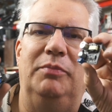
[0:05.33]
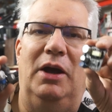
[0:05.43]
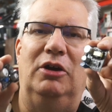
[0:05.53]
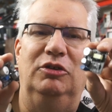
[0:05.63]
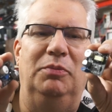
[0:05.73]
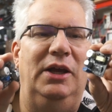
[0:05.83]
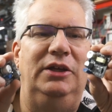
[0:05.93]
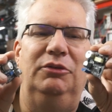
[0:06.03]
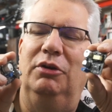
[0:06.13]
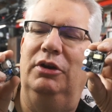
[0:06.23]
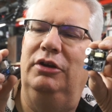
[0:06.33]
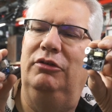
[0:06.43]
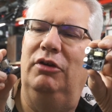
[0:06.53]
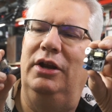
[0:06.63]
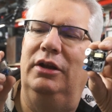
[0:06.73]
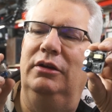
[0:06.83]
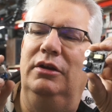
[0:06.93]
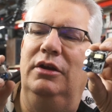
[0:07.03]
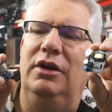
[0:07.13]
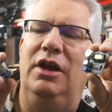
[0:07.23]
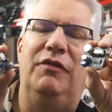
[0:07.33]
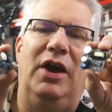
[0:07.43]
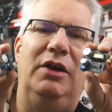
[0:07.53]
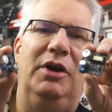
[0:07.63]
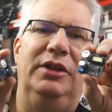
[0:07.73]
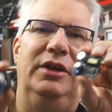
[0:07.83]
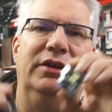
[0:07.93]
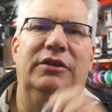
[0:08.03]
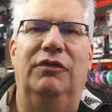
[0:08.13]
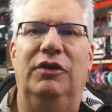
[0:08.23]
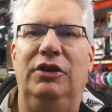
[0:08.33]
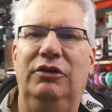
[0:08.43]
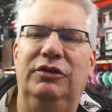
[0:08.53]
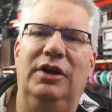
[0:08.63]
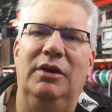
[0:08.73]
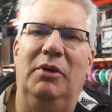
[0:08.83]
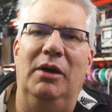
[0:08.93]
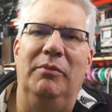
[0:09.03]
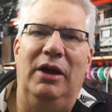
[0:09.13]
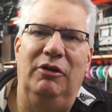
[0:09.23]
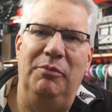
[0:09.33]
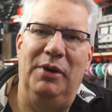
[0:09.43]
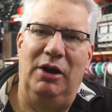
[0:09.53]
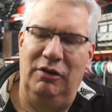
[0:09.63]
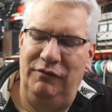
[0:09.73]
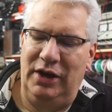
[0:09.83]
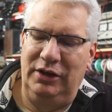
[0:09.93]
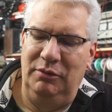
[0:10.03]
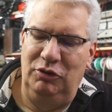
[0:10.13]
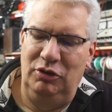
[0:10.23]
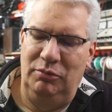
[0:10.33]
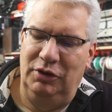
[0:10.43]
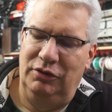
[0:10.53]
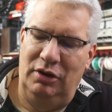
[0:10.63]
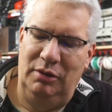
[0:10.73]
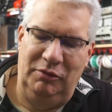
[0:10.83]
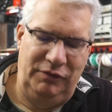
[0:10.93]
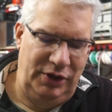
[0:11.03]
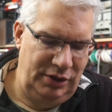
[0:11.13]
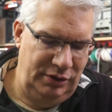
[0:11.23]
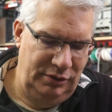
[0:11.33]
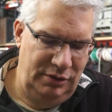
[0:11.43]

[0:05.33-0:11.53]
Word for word: power supplies. We're going to try to evaluate these for the use in my battery powered vacuum tube guitar amplifier.